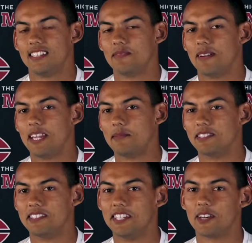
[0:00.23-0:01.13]
My name
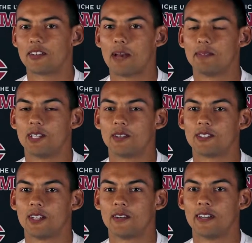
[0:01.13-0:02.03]
is Nico
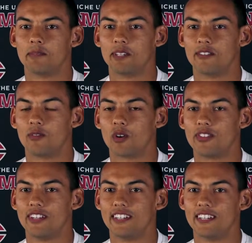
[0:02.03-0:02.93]
Capotosto, and I'll be a fourth
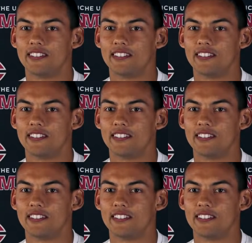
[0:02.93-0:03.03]
year here